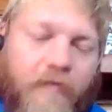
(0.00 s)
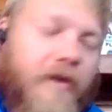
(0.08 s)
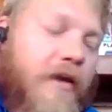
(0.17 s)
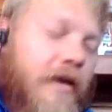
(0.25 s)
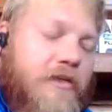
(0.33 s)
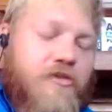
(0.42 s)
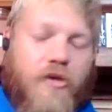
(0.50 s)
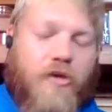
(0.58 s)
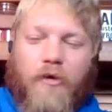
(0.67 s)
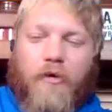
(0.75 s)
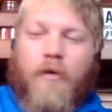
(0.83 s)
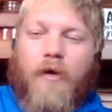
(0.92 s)
it. And
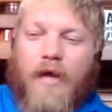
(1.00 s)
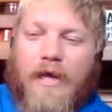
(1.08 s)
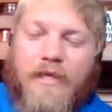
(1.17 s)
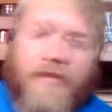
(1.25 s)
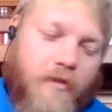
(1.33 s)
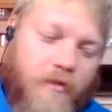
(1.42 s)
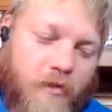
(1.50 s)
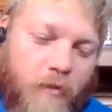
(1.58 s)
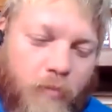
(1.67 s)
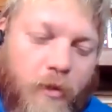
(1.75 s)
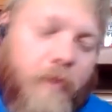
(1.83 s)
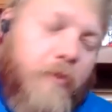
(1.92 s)
so uh, at the, the
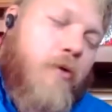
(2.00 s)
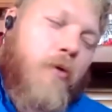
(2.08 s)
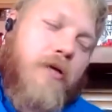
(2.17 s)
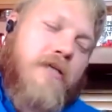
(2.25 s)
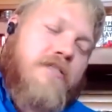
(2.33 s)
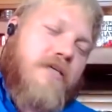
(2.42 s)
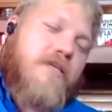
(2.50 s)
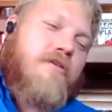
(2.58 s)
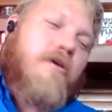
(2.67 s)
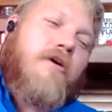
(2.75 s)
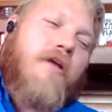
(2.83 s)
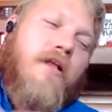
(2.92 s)
pre-recorded
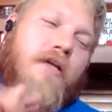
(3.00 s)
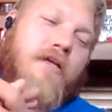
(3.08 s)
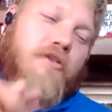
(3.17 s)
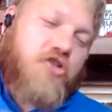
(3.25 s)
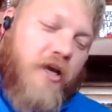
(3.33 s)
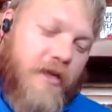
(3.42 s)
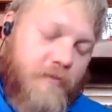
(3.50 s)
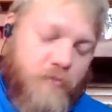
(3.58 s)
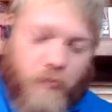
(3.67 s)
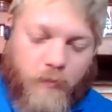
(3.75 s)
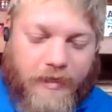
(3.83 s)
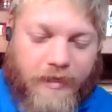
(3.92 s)
teaser, James,
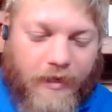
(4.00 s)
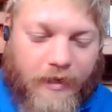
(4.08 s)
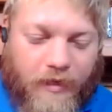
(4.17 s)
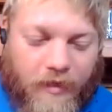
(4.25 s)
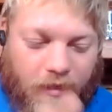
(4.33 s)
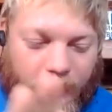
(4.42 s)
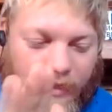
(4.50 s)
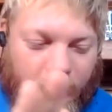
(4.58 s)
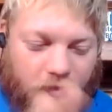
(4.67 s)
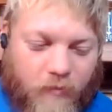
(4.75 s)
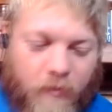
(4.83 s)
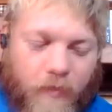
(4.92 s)
we, uh,
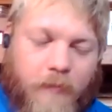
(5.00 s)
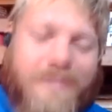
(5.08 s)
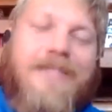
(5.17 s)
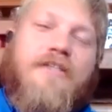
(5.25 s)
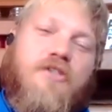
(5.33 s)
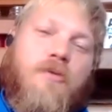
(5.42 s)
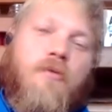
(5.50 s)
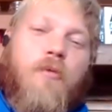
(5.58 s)
we teased him